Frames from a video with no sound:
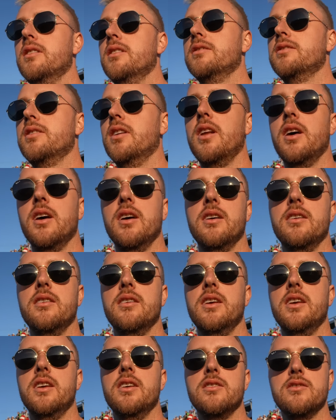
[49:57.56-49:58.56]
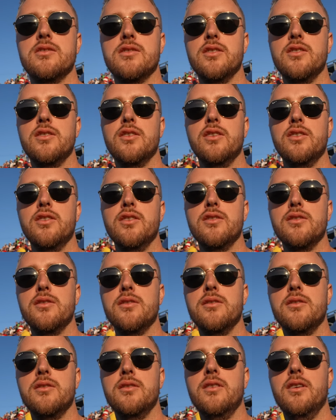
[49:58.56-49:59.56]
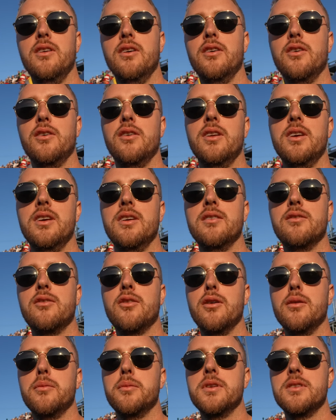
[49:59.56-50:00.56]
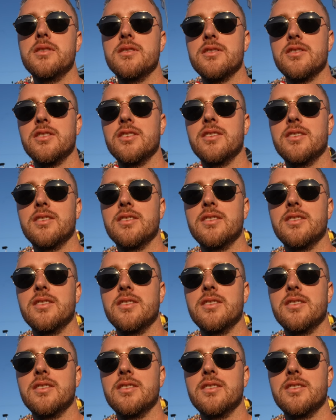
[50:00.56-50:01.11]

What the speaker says: So like, here's to you, Ollie Robinson.